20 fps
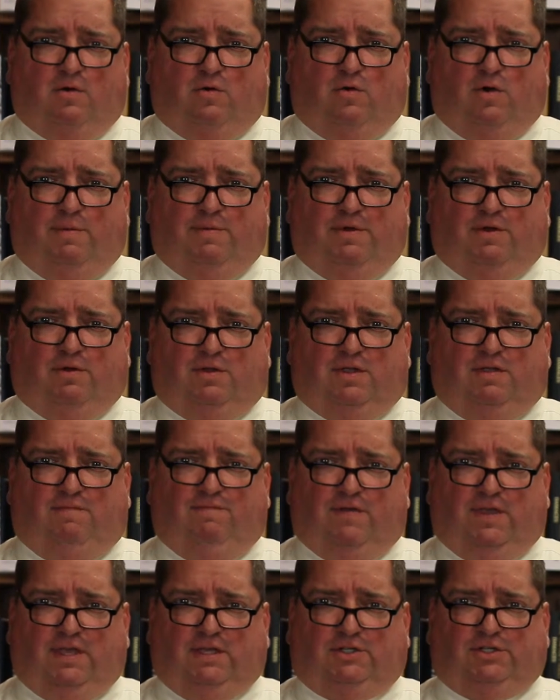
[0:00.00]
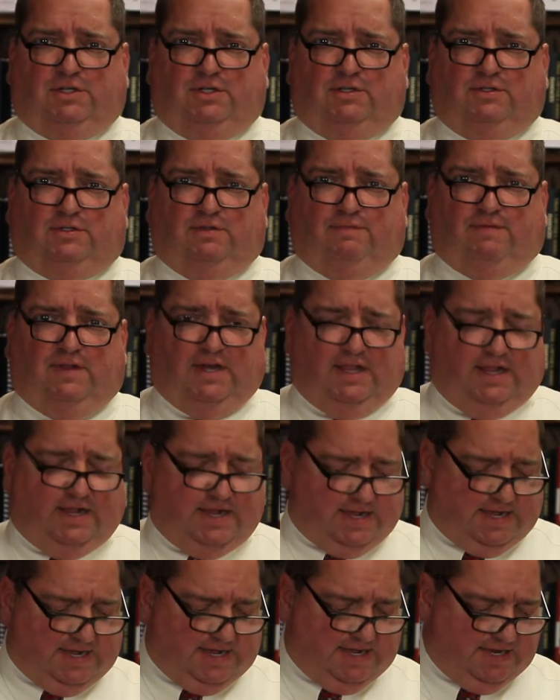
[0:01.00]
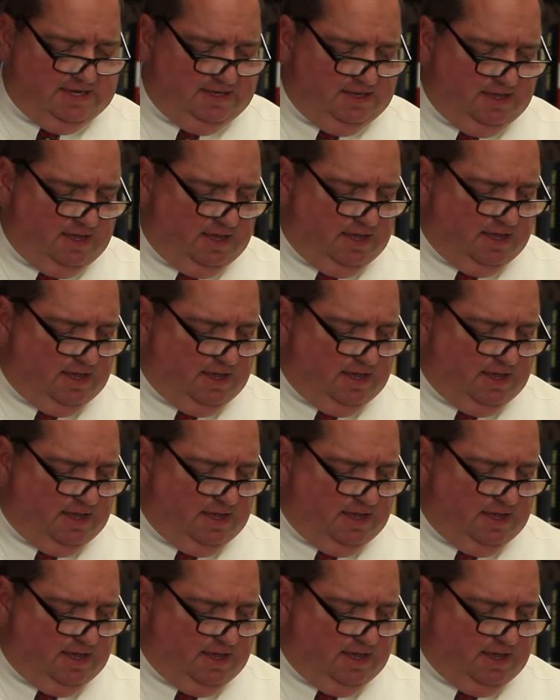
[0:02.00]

criminal convictions of any kind.